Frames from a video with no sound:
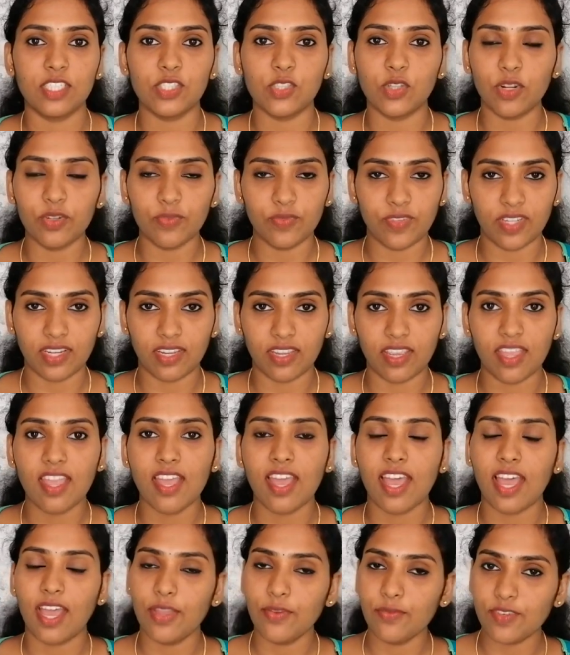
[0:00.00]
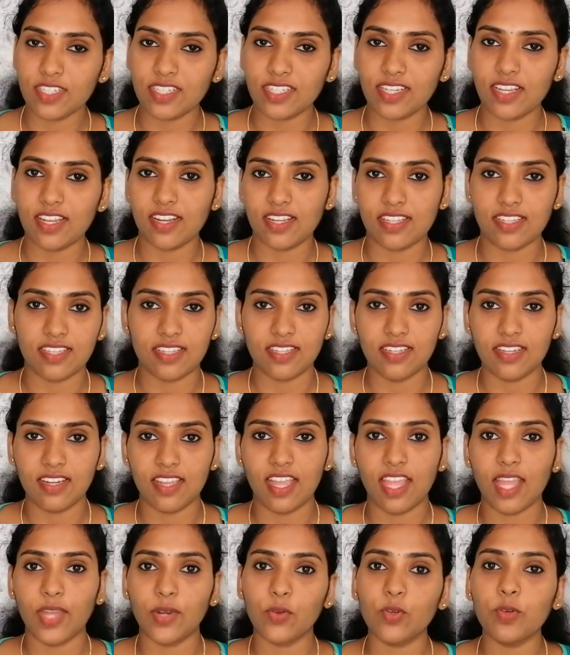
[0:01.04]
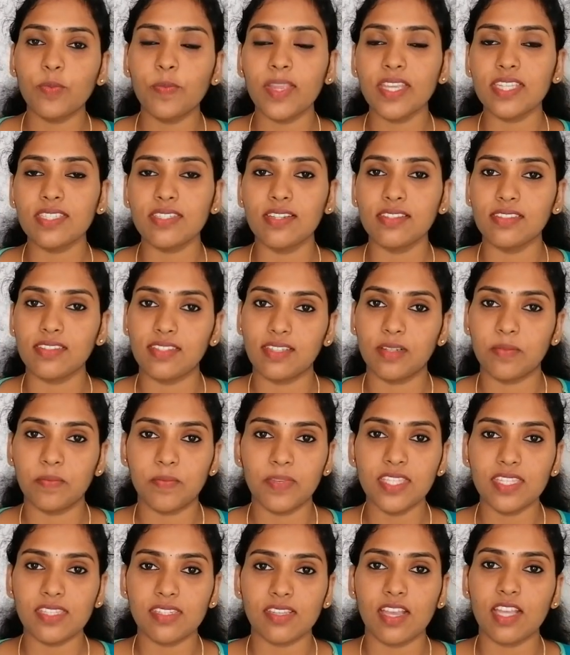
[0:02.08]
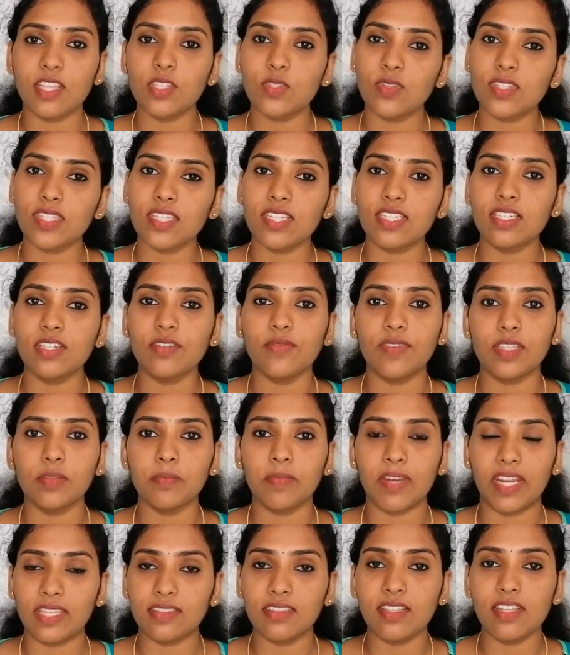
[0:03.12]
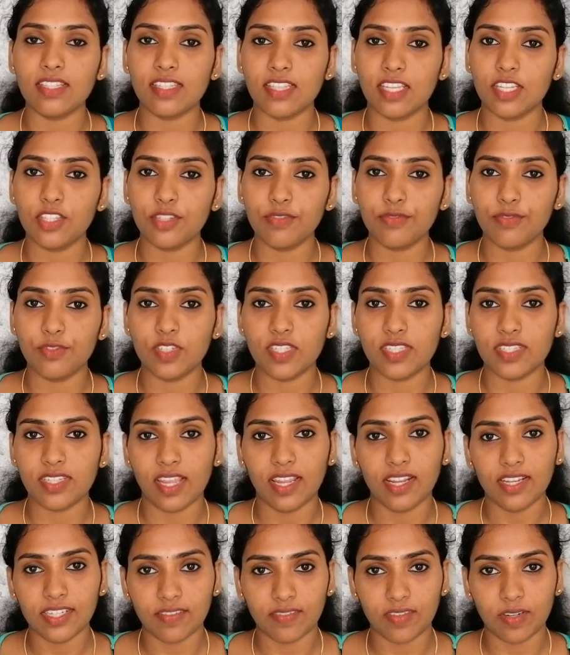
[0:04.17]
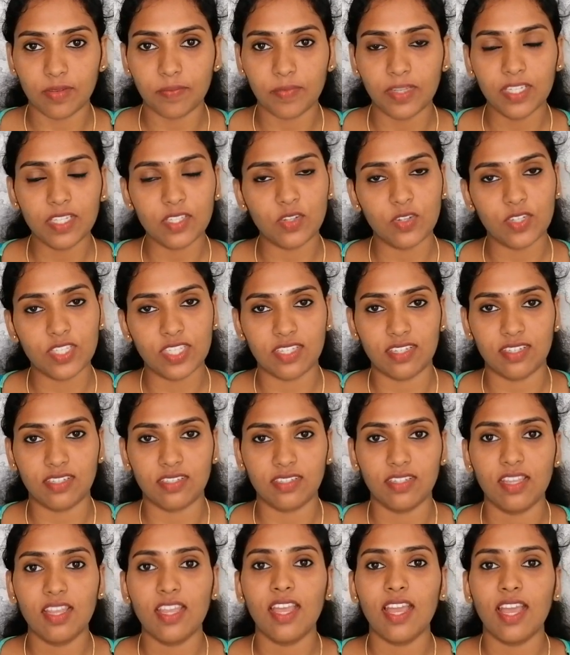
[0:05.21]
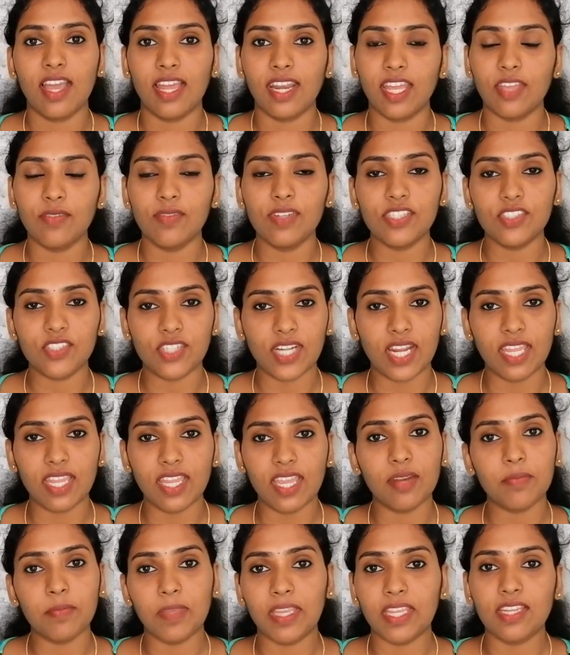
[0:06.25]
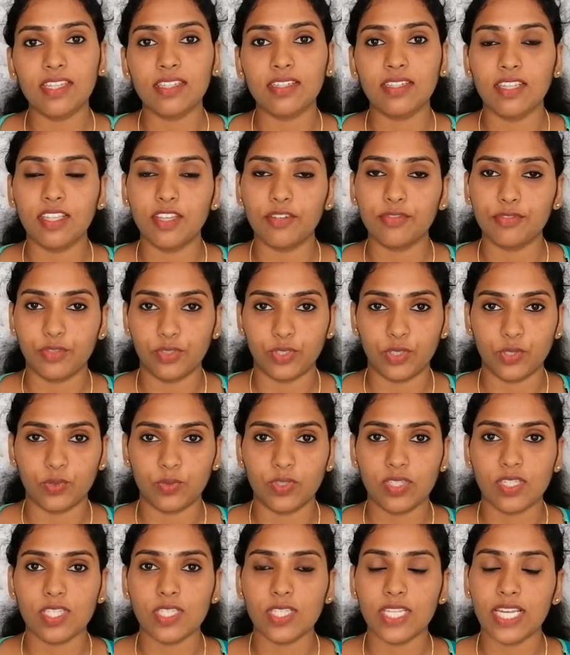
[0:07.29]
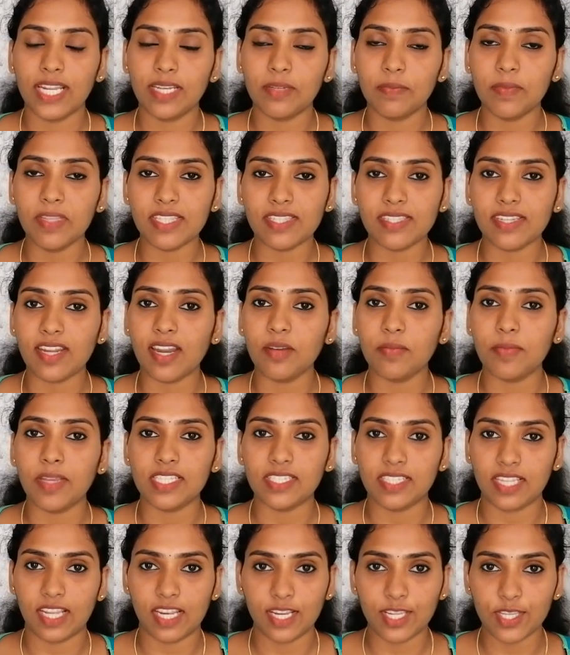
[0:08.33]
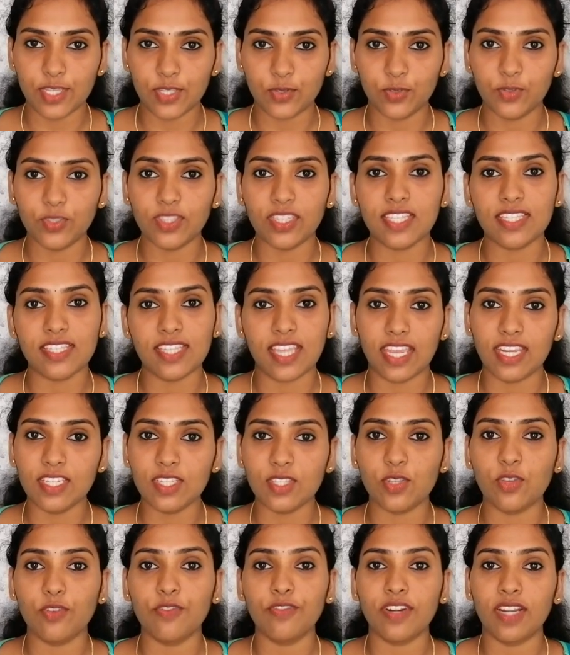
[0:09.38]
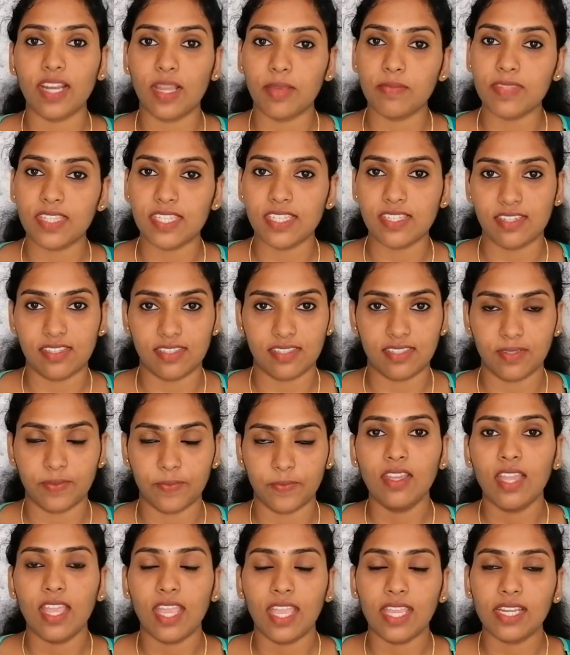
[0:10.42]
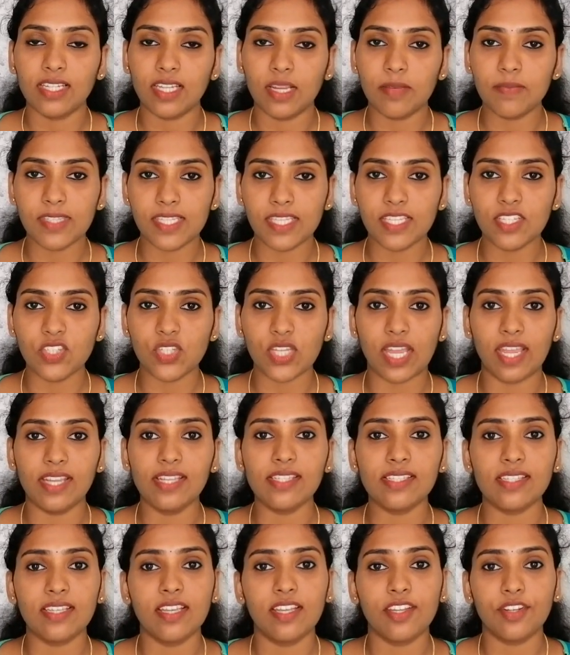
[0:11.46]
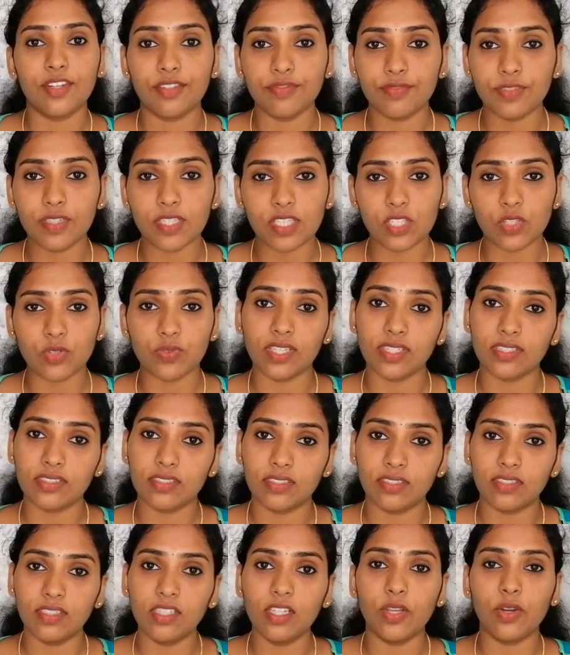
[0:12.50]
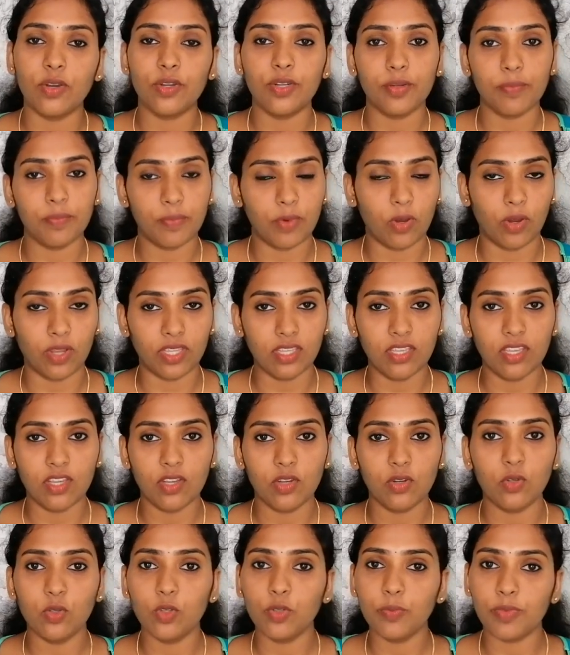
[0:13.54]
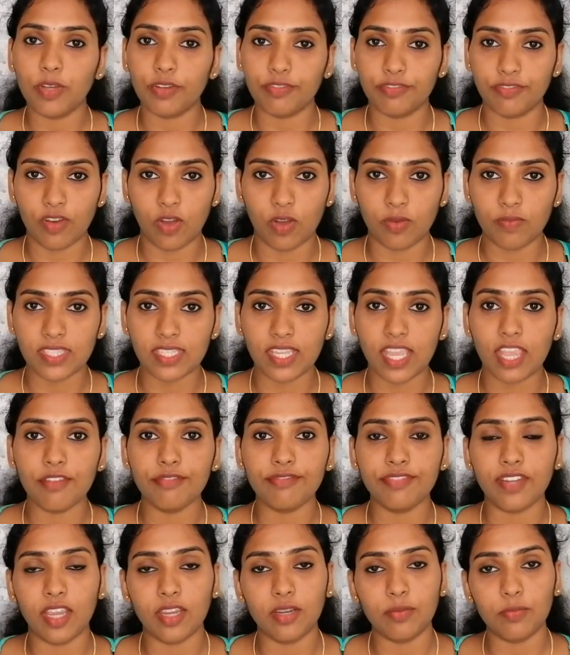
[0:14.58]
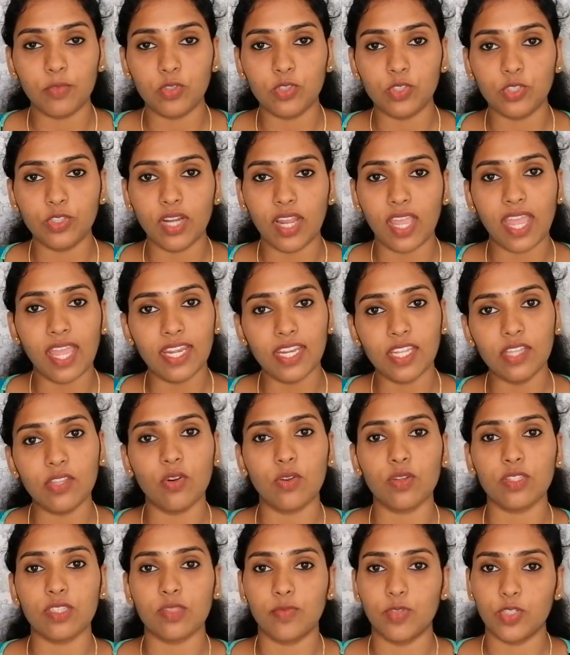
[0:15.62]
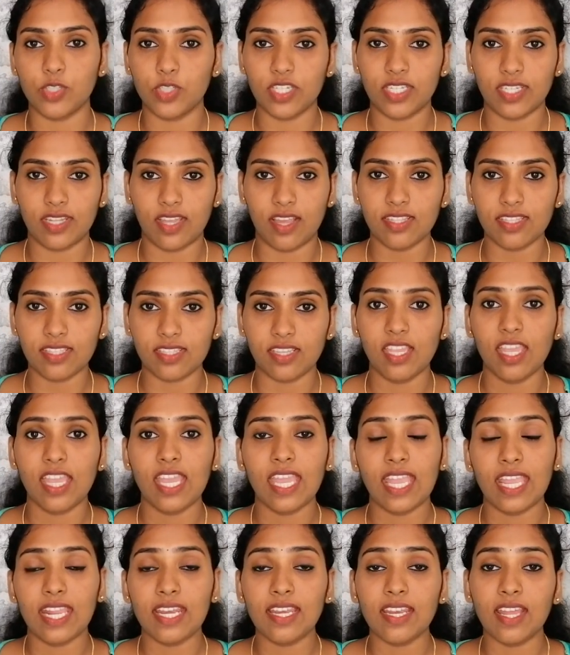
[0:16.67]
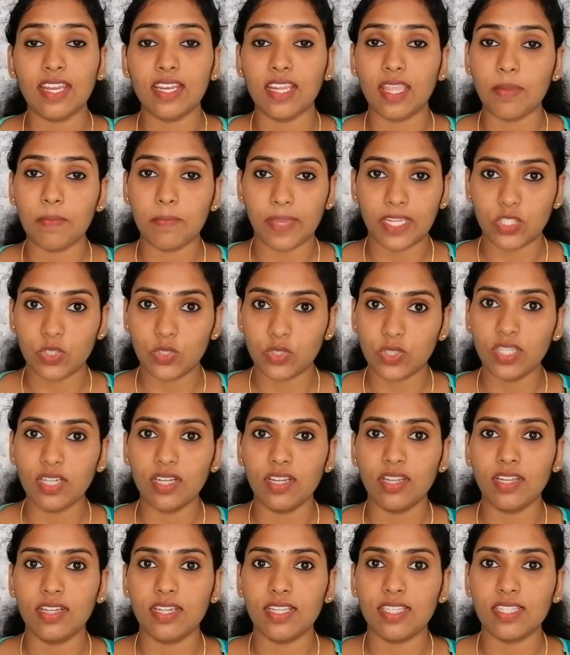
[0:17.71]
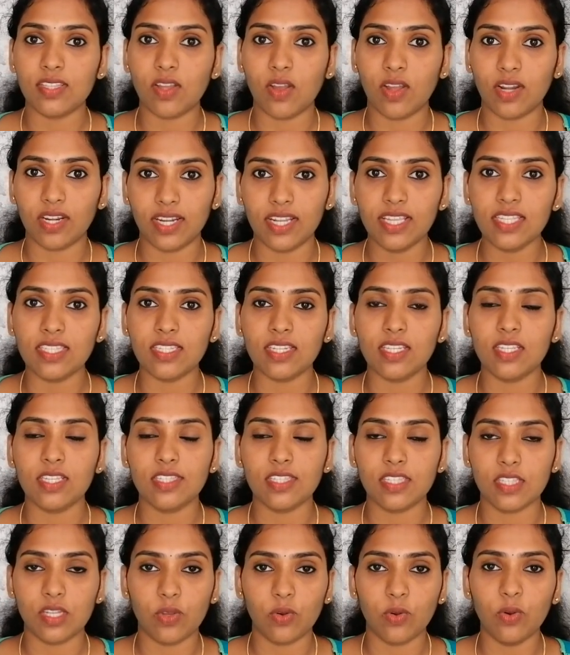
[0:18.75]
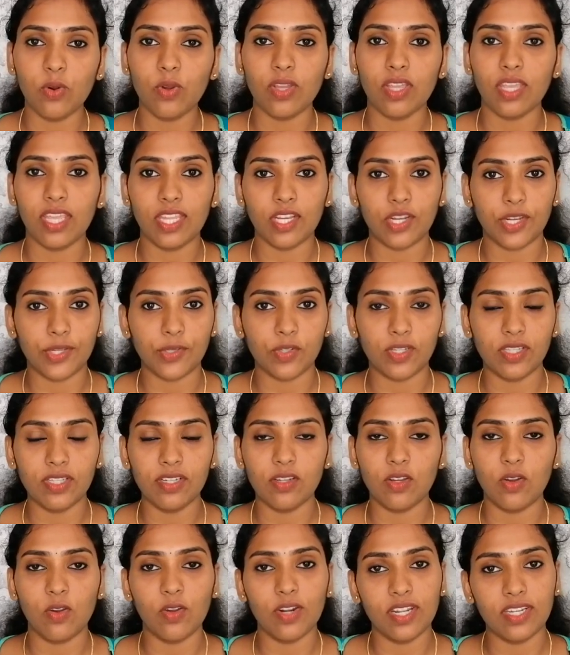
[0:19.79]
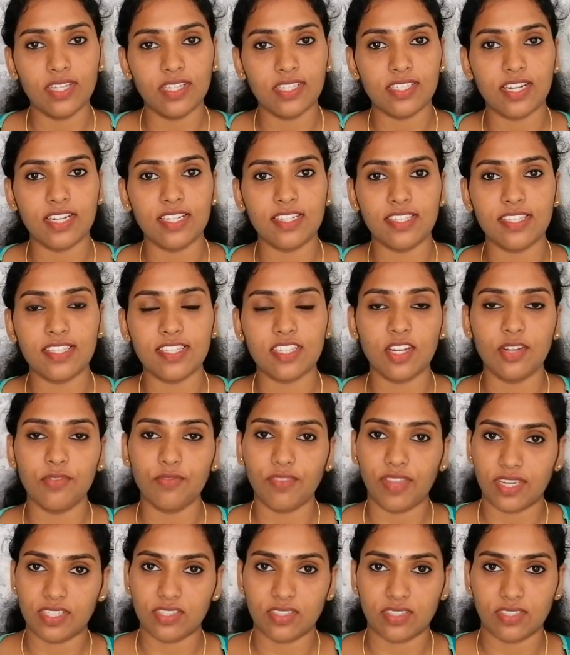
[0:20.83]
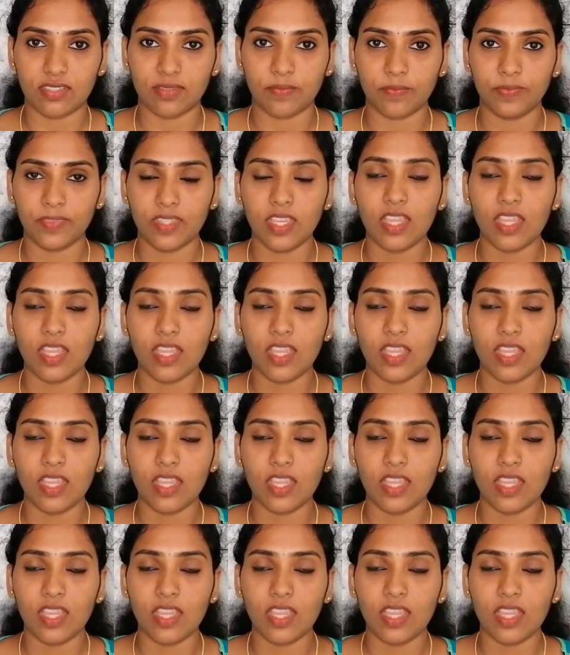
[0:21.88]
then don't worry. I am Varsha Ranjan, an occupational therapist associated with Prayatna Center for Child Development, Cochin, And I will try and make it clear for you. So let me start by telling you the signs of clumsiness. A clumsy child refers to a girl or a boy who performs a fine motor and a gross motor task in an immature, disorganized, slow, irregular or an inconsistent fashion.